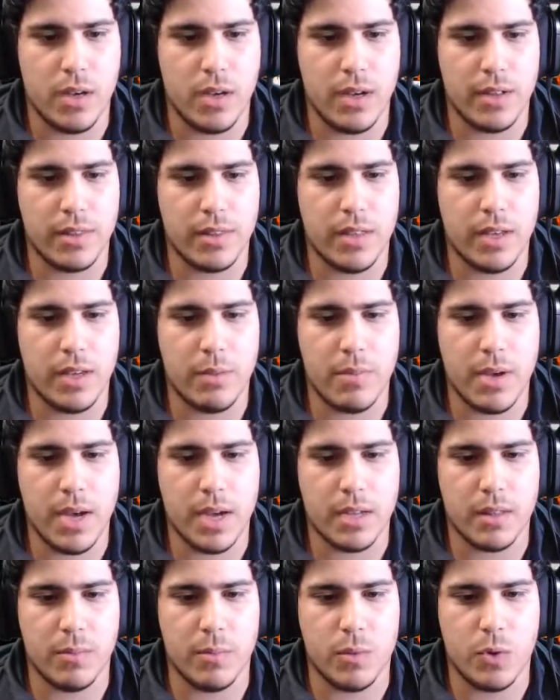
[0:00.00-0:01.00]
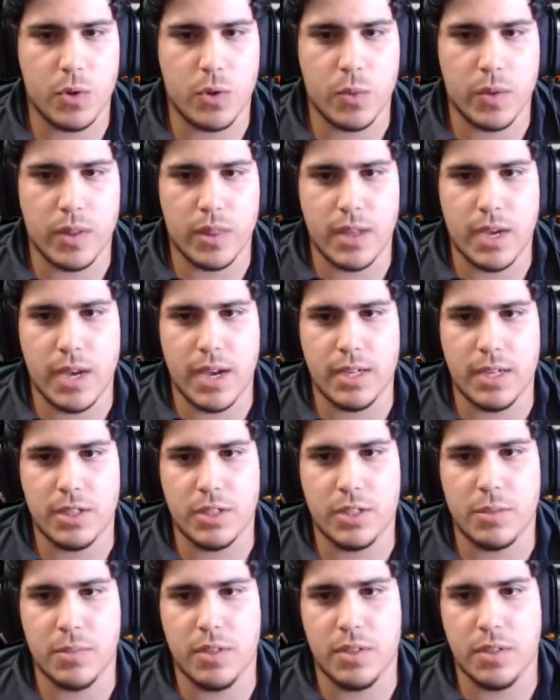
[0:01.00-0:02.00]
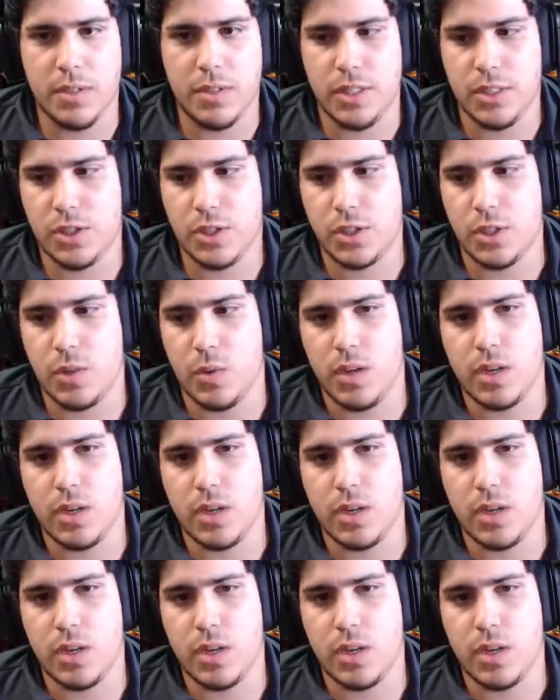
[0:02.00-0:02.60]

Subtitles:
take back the board with that. Just make sure